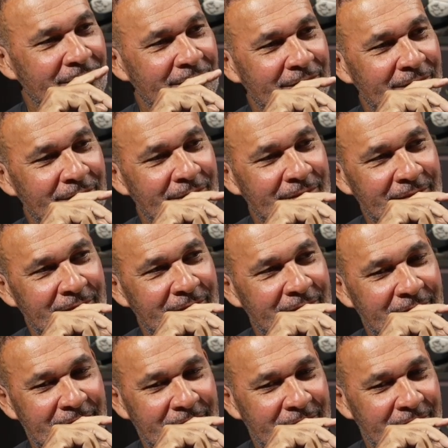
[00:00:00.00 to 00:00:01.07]
dedicating,
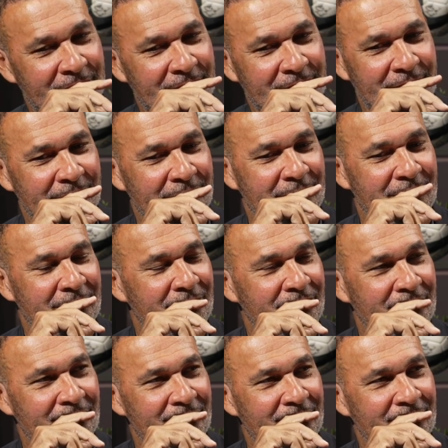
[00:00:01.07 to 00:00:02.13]
the
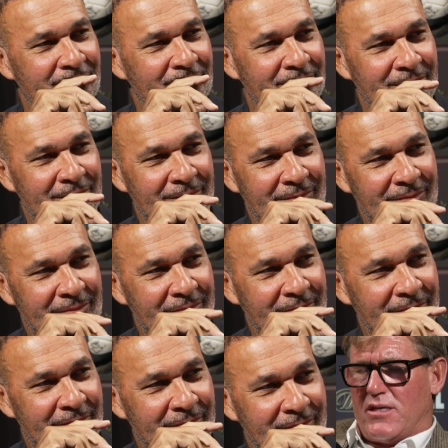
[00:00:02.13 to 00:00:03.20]
Ballon d'Or to Nelson
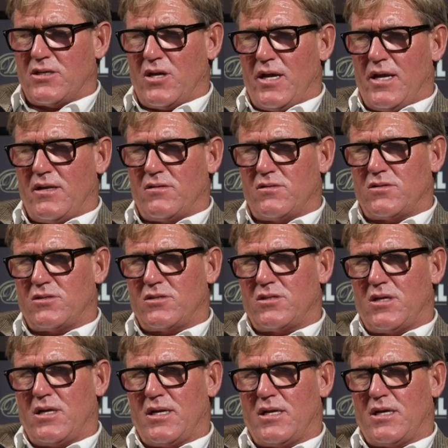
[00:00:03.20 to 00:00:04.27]
Mandela, it
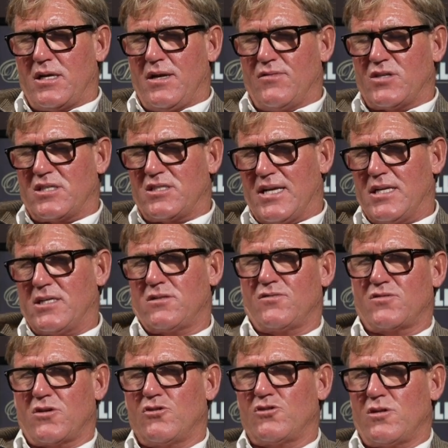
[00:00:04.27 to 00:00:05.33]
gives a sense of social